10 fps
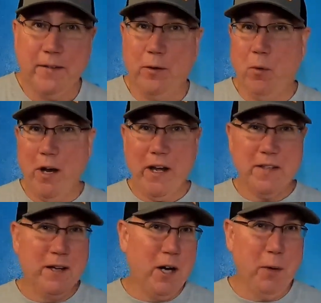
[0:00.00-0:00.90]
So why
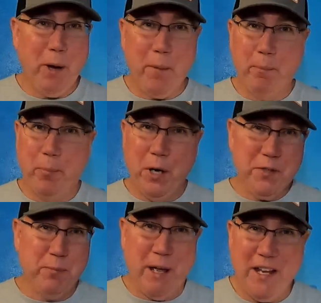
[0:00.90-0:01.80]
not talk about
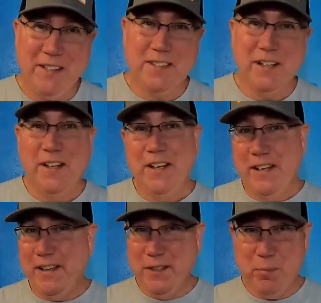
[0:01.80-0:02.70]
buzzbaits
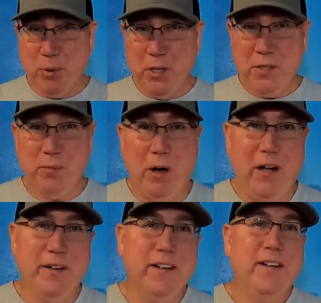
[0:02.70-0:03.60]
in the
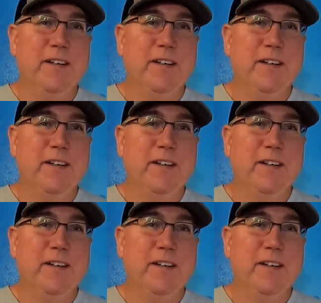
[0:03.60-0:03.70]
pre-spawn?